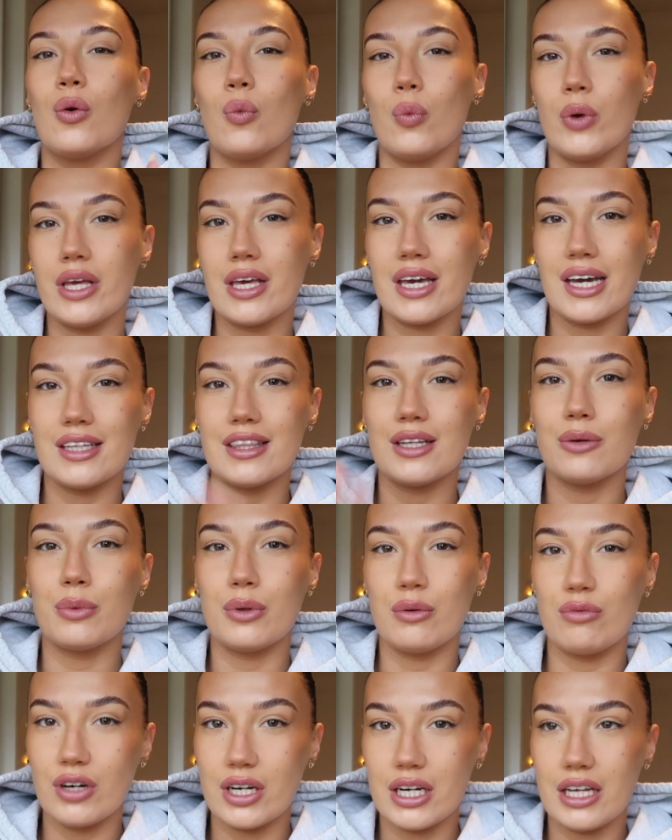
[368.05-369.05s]
weekend that
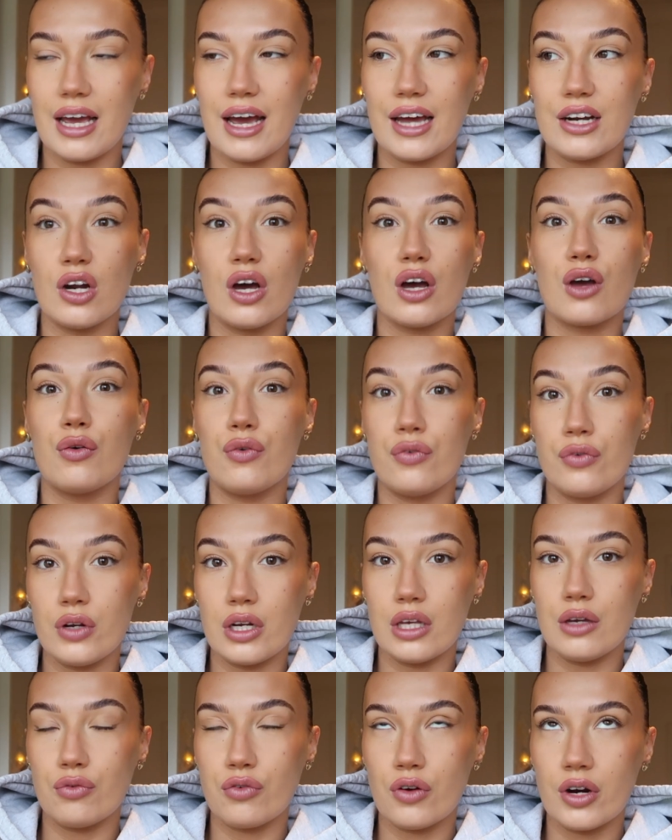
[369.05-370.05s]
we really had like
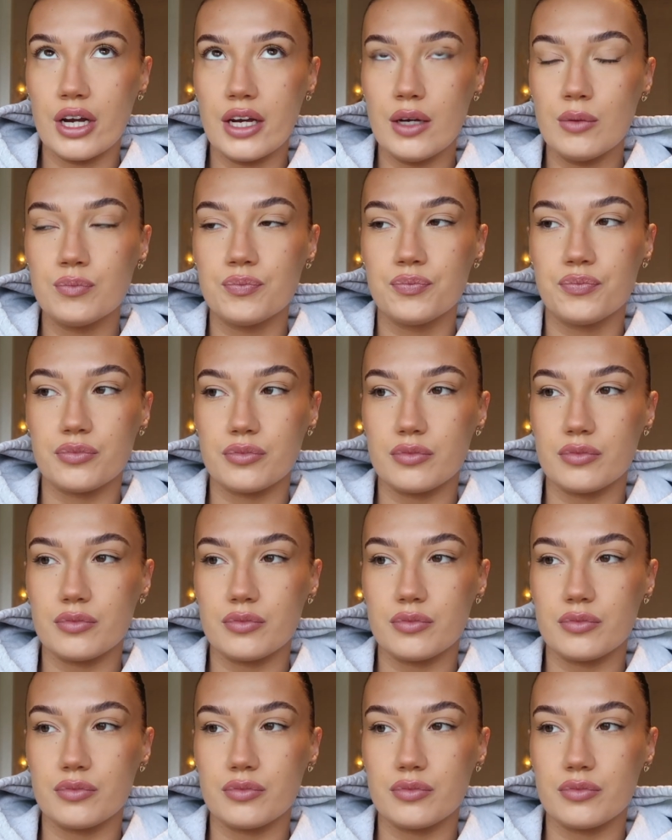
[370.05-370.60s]
fully free.